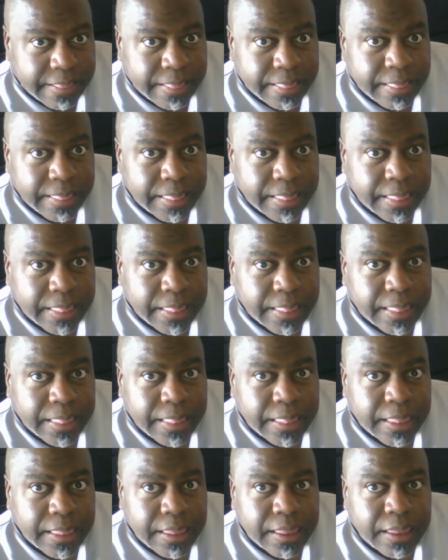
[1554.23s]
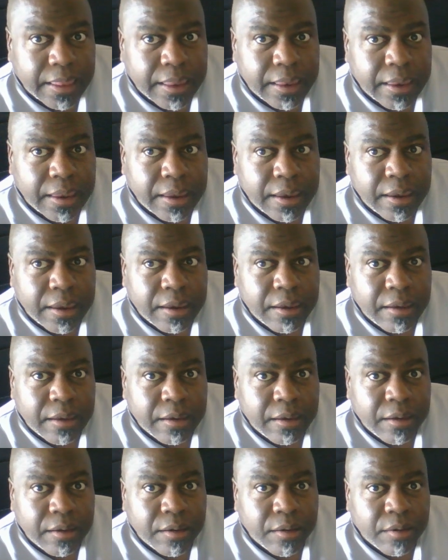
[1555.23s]

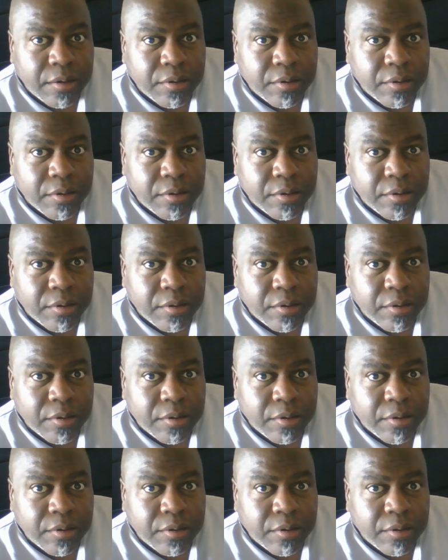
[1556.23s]
Nothing is said.